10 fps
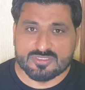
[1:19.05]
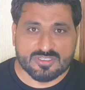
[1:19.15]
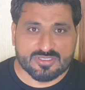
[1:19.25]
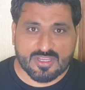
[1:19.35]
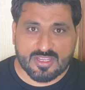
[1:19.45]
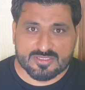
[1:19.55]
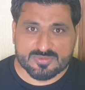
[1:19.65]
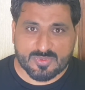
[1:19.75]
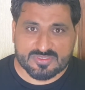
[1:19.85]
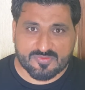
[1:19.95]
are teaching any
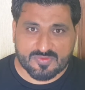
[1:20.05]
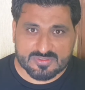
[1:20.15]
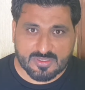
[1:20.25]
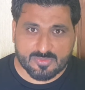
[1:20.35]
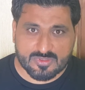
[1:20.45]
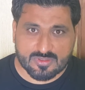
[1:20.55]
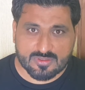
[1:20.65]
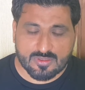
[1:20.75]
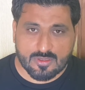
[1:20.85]
specific subject,